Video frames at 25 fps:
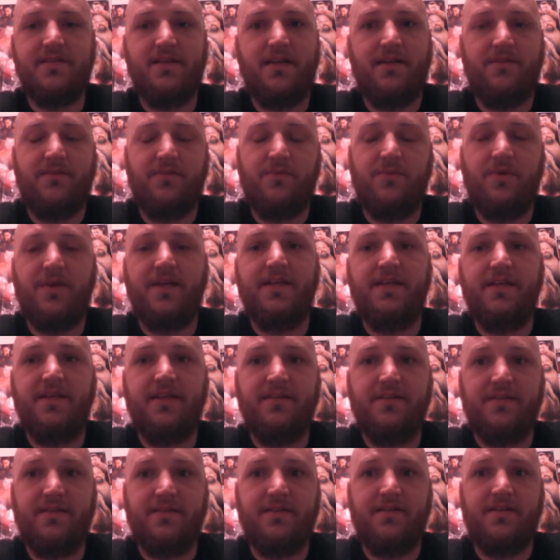Now, the
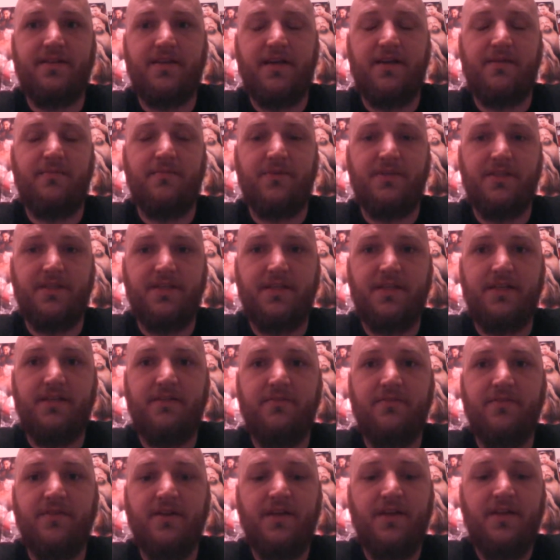rating thing, I
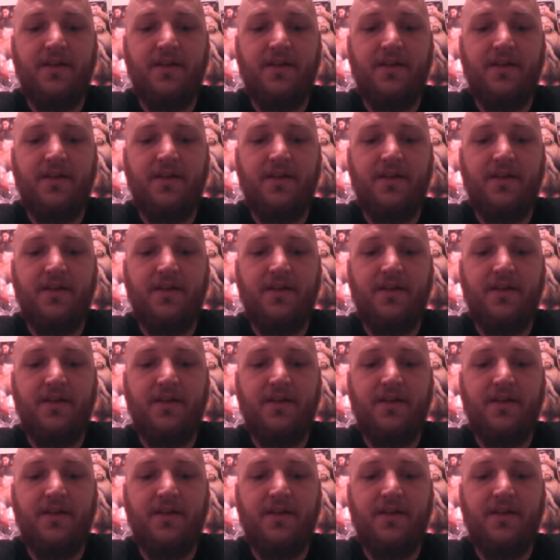believe,